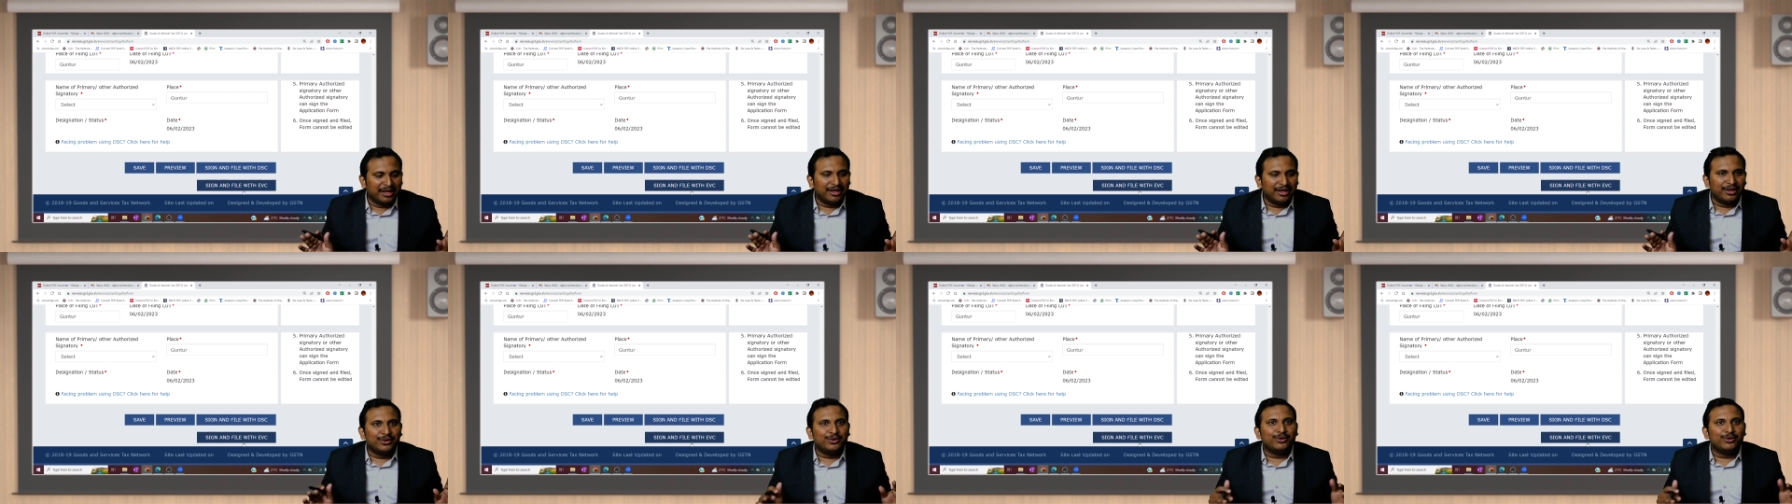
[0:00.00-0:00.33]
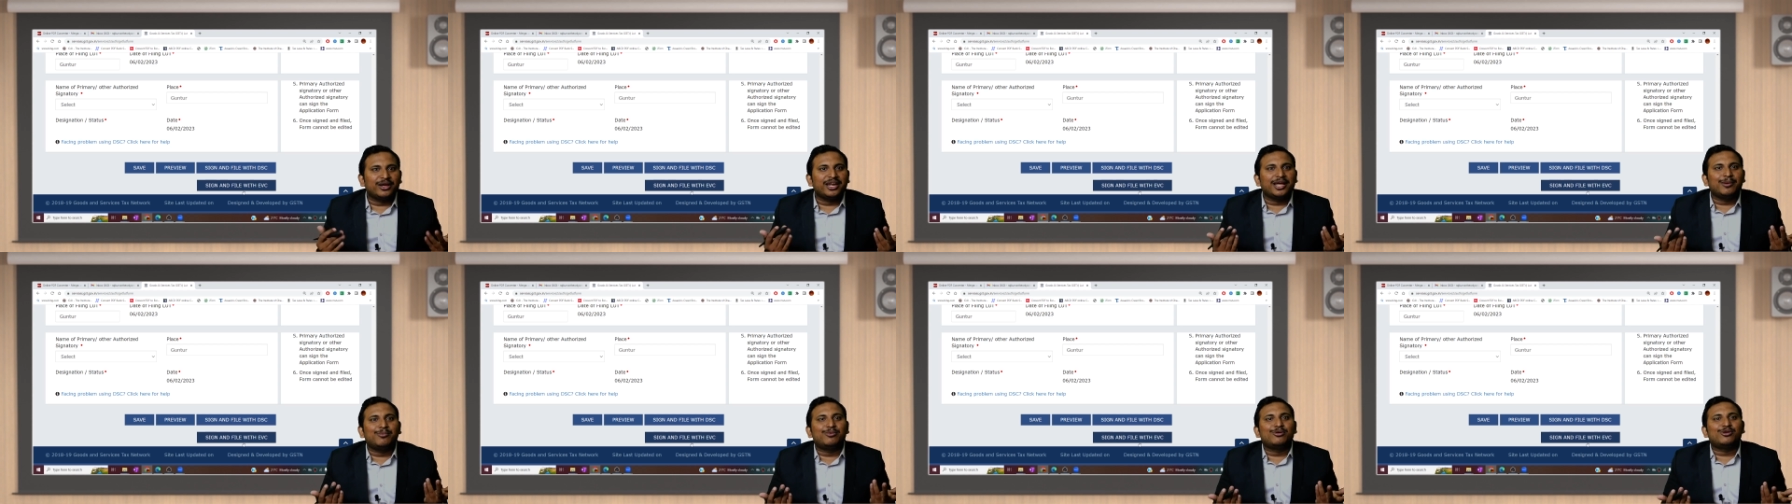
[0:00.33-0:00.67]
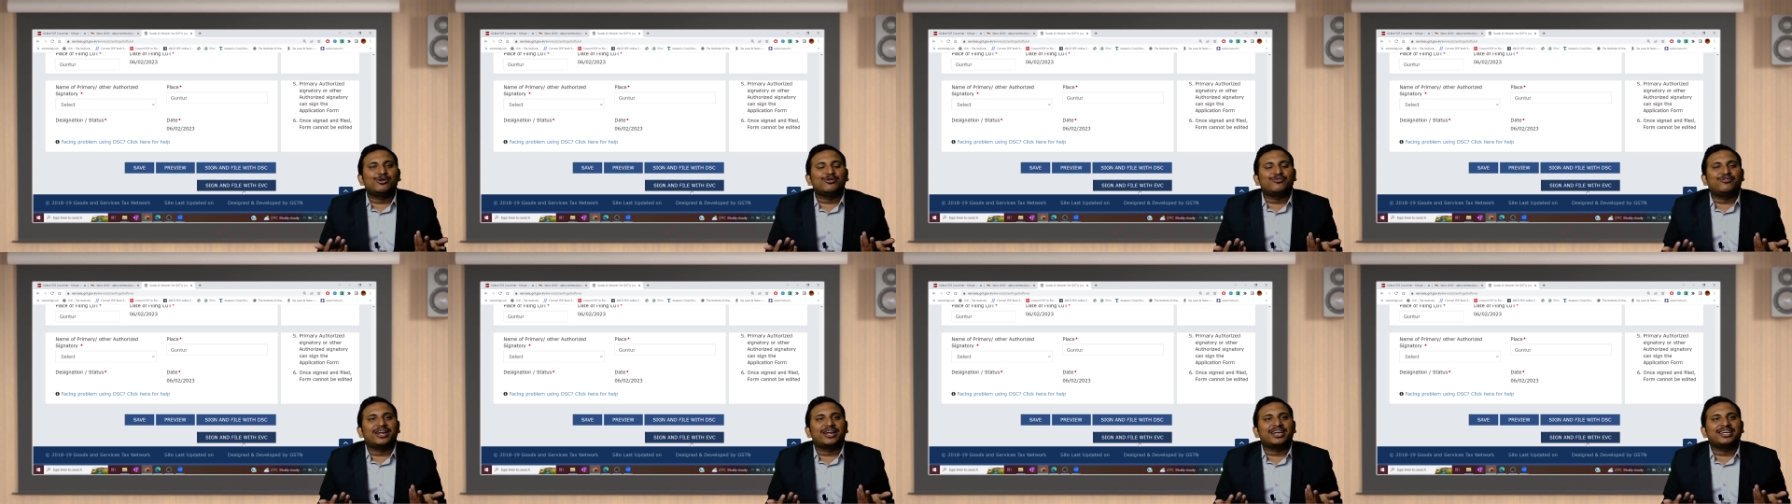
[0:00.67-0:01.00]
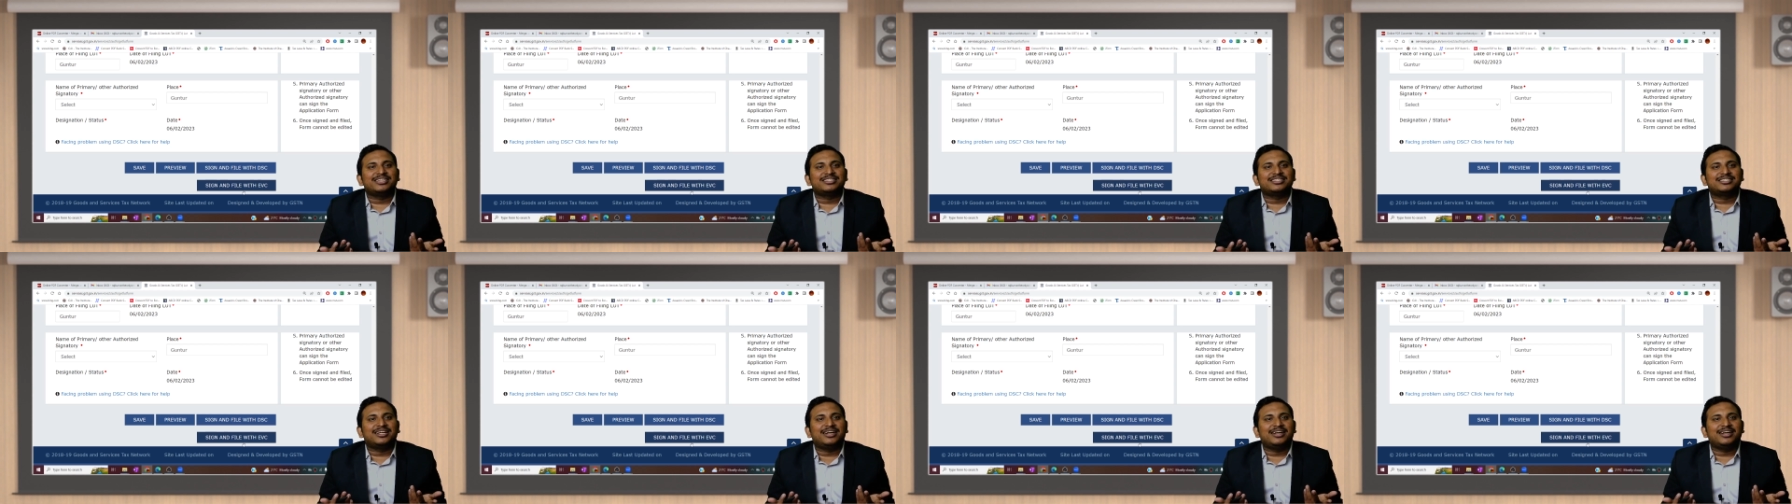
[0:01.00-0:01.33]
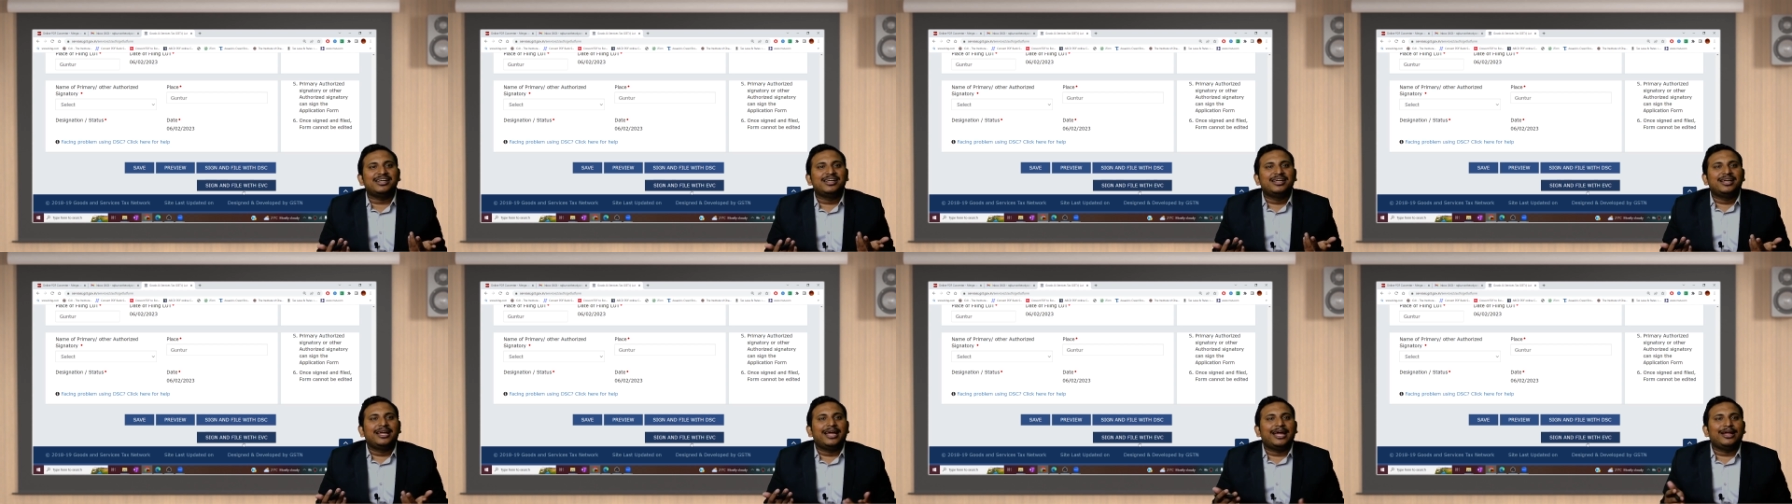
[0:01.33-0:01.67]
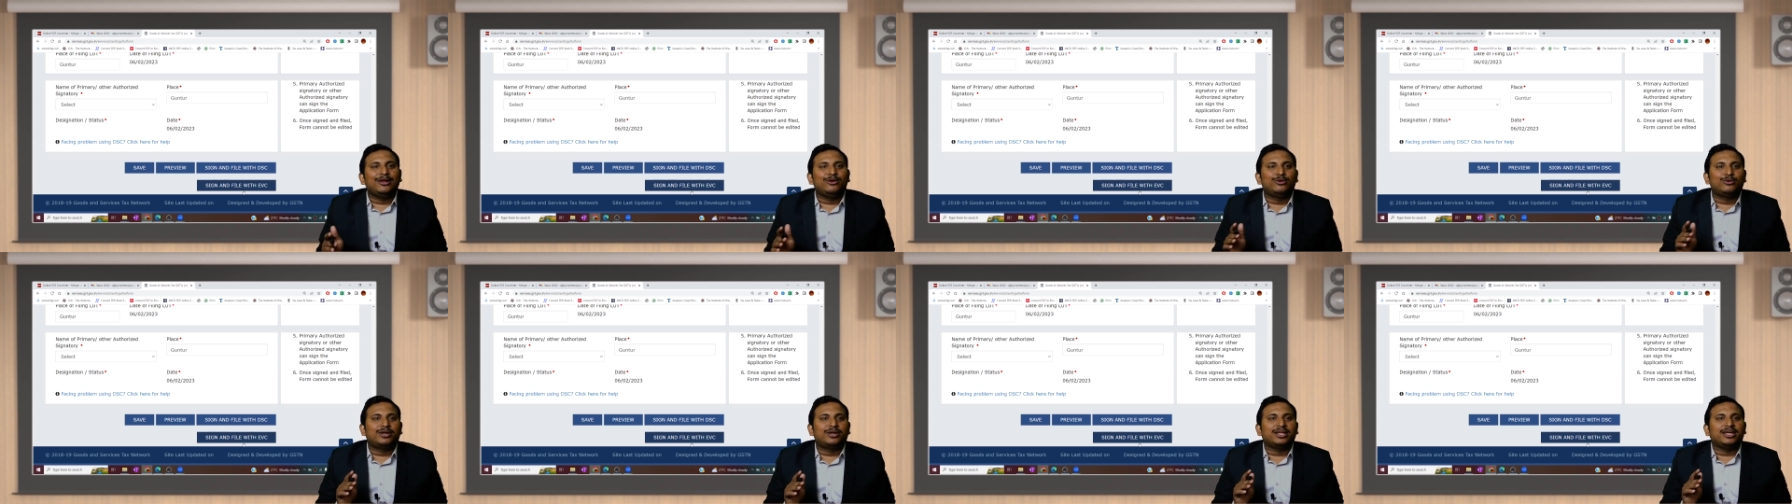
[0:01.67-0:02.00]
you are able to furnish the
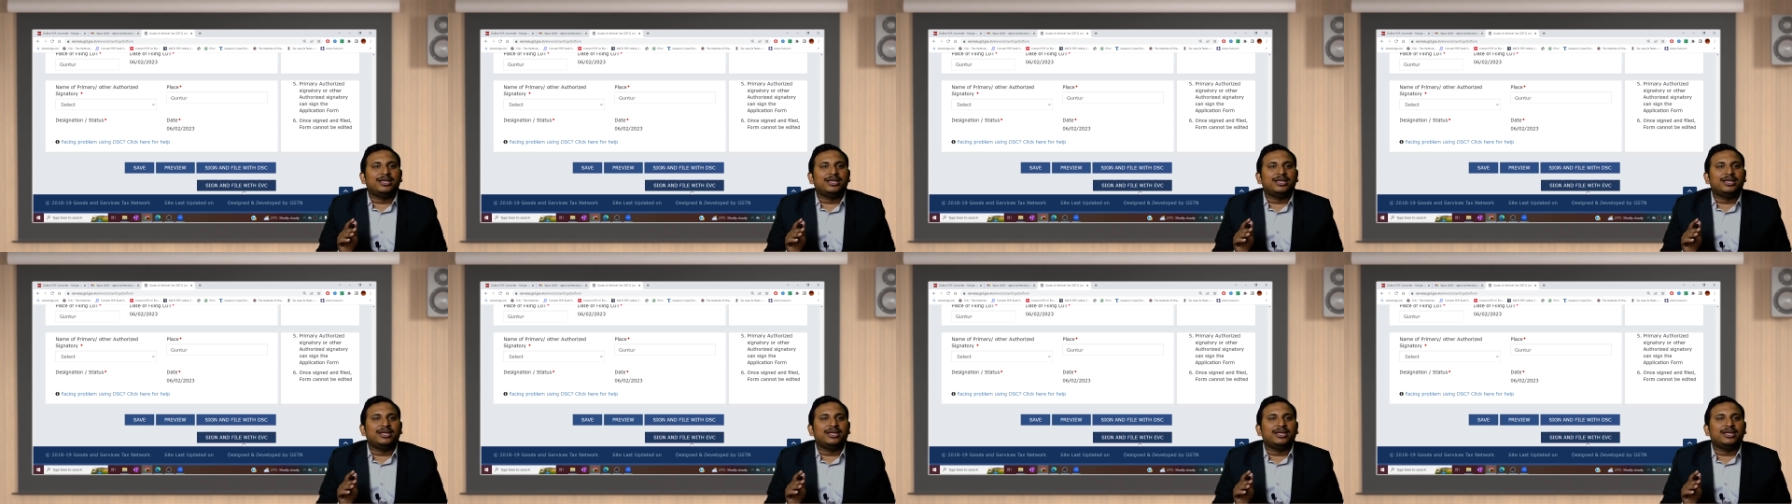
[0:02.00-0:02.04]
LUT